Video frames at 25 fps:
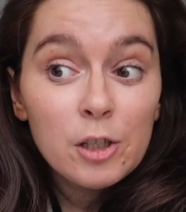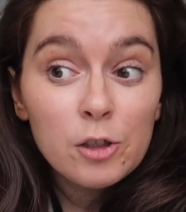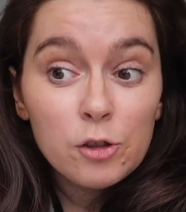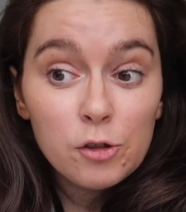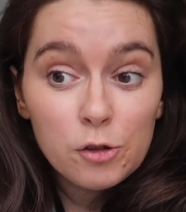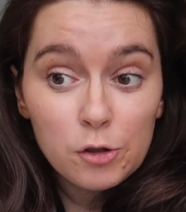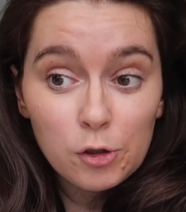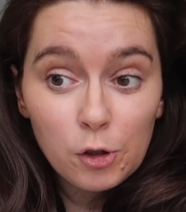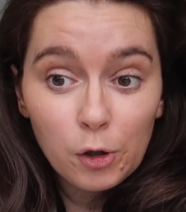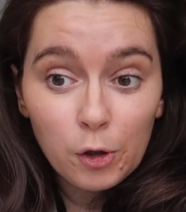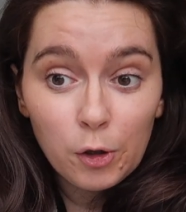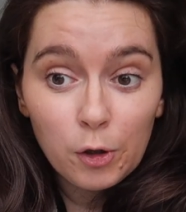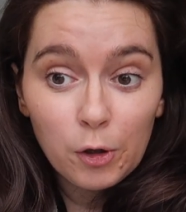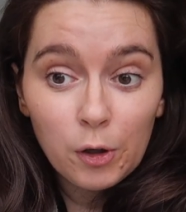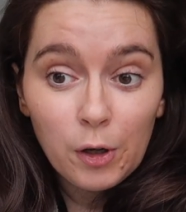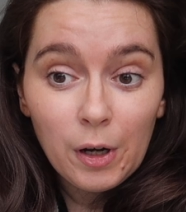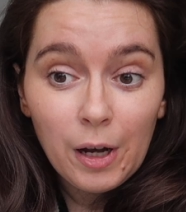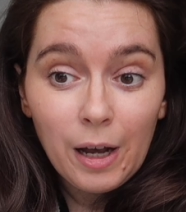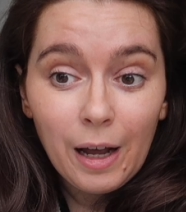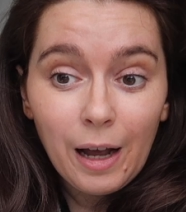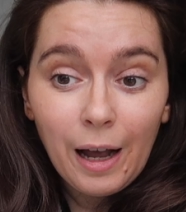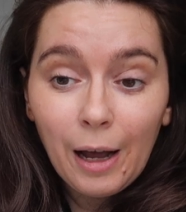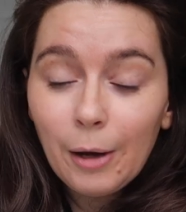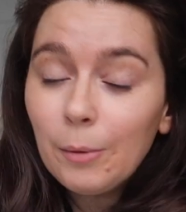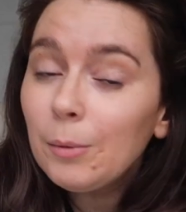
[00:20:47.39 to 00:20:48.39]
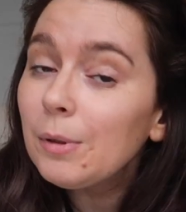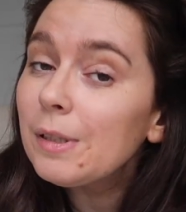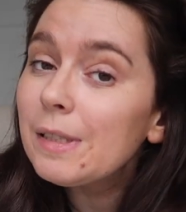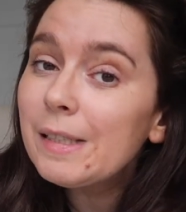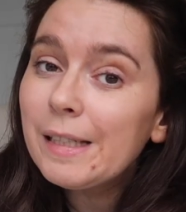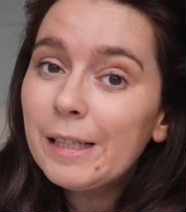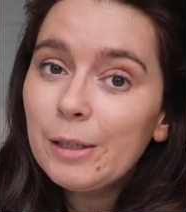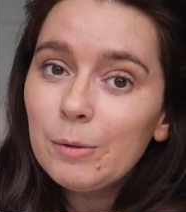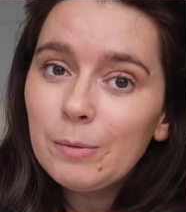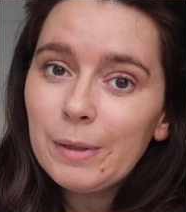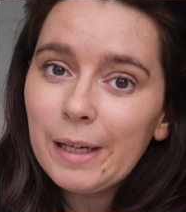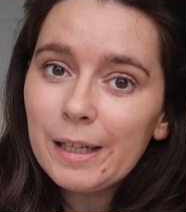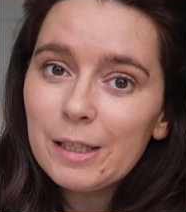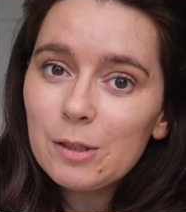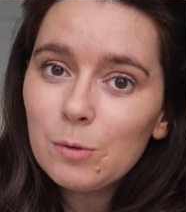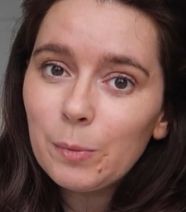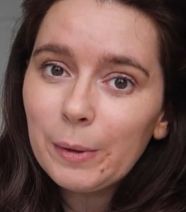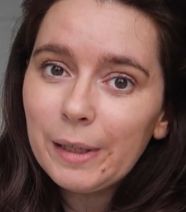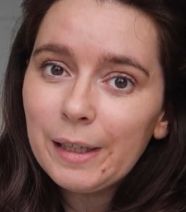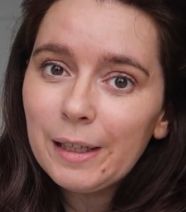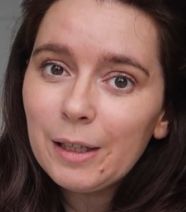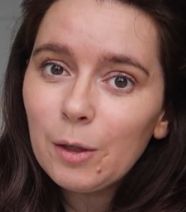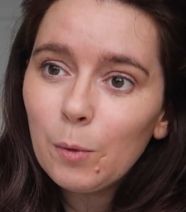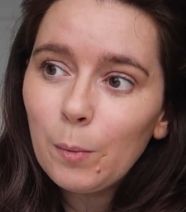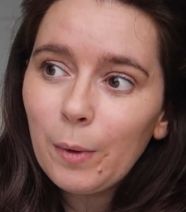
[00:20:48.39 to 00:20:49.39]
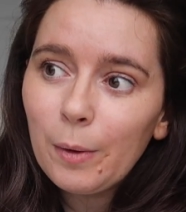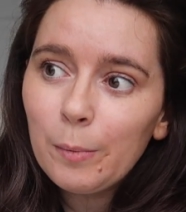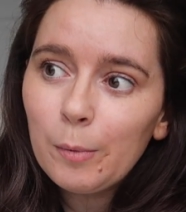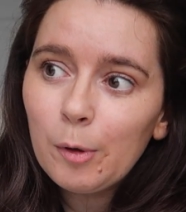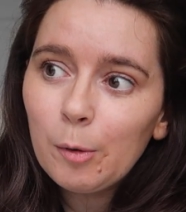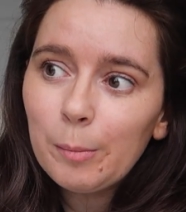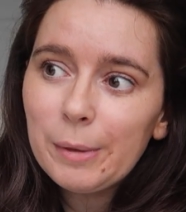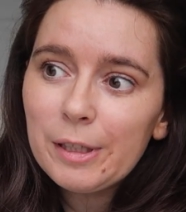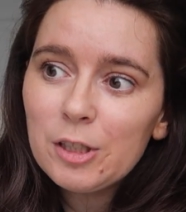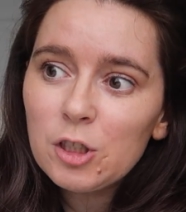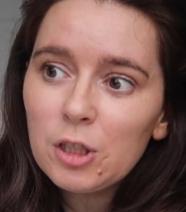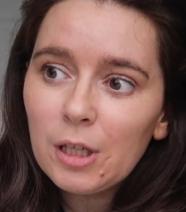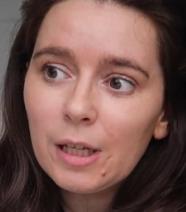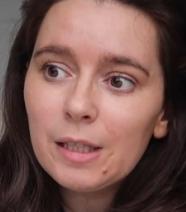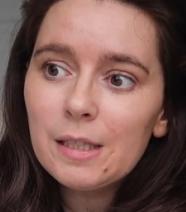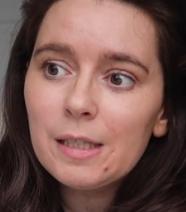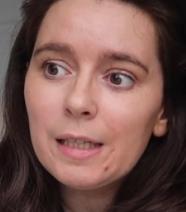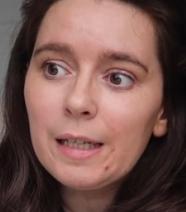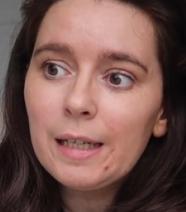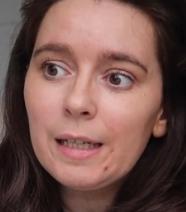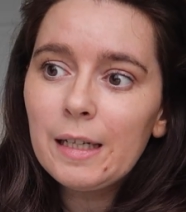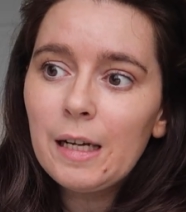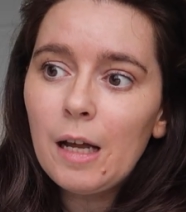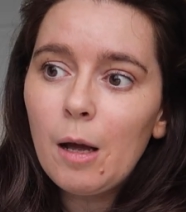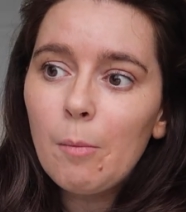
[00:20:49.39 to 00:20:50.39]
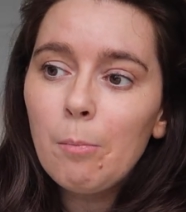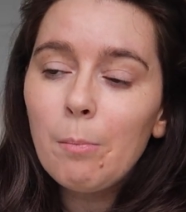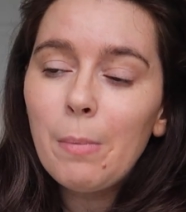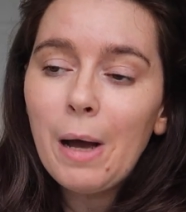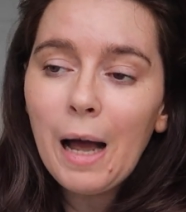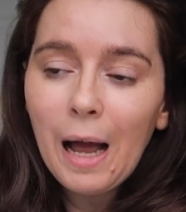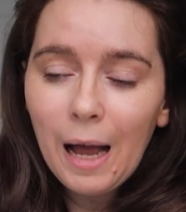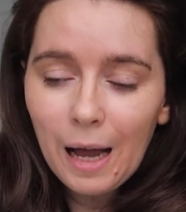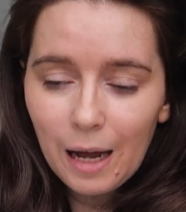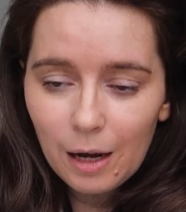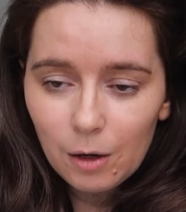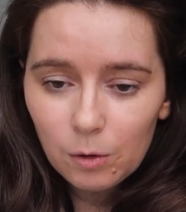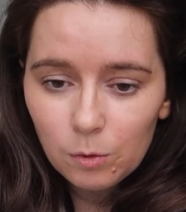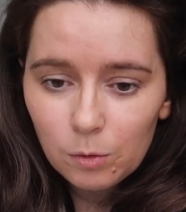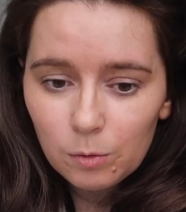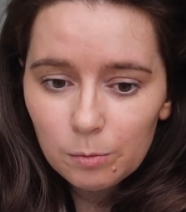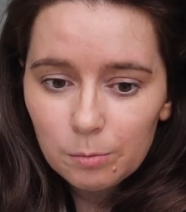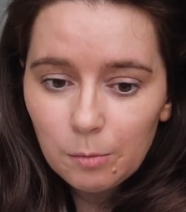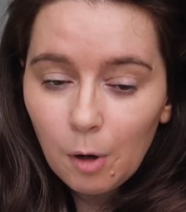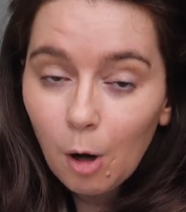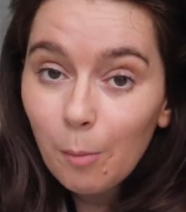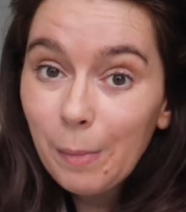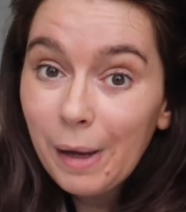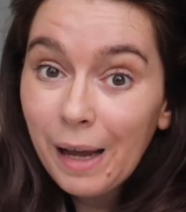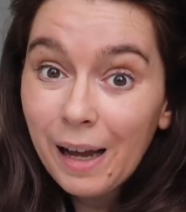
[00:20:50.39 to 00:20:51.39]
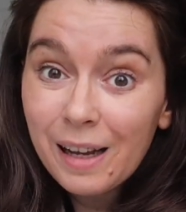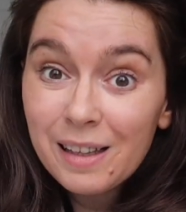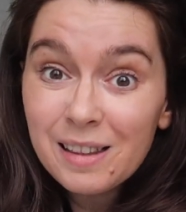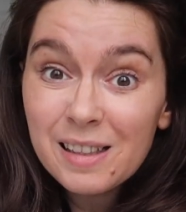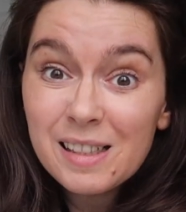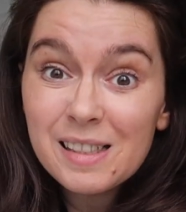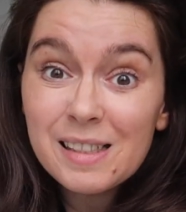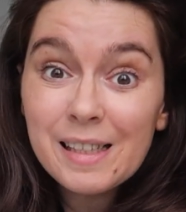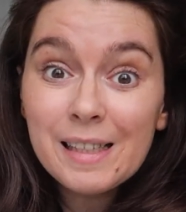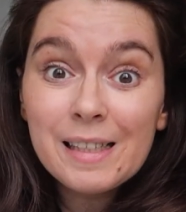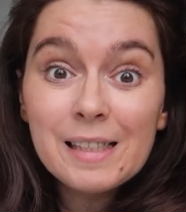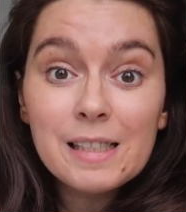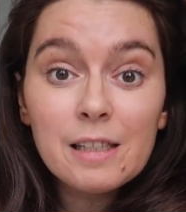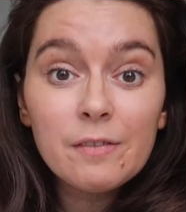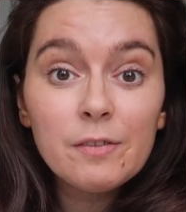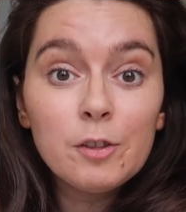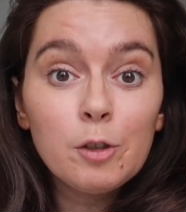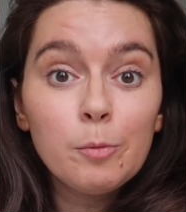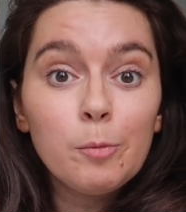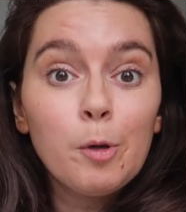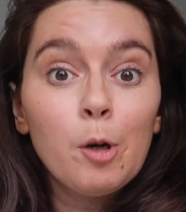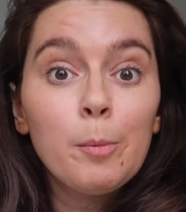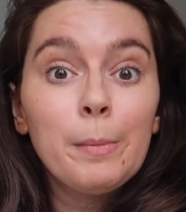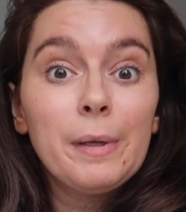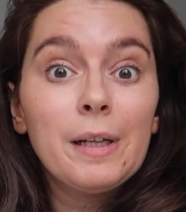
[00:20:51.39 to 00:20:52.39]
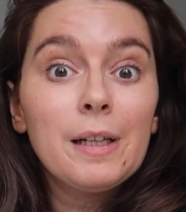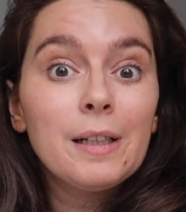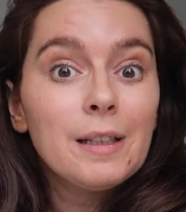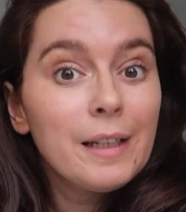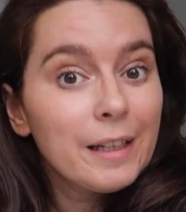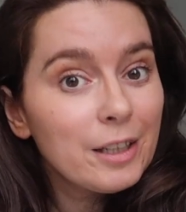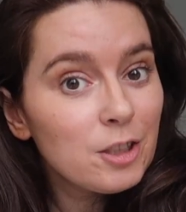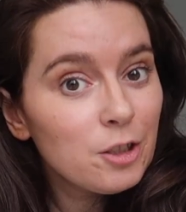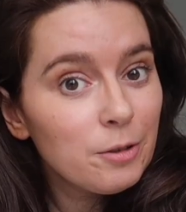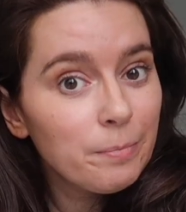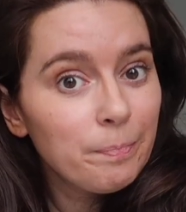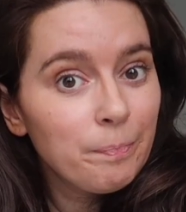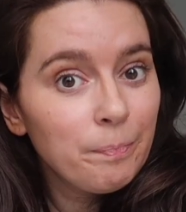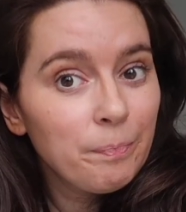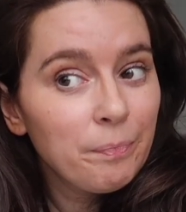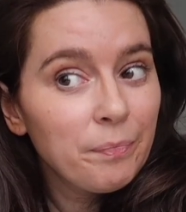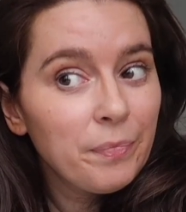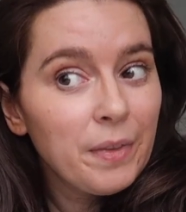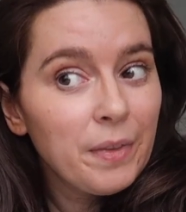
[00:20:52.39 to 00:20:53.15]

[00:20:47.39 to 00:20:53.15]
So I will see you next week when we'll be chatting about more behind the scenes of an upcoming collection.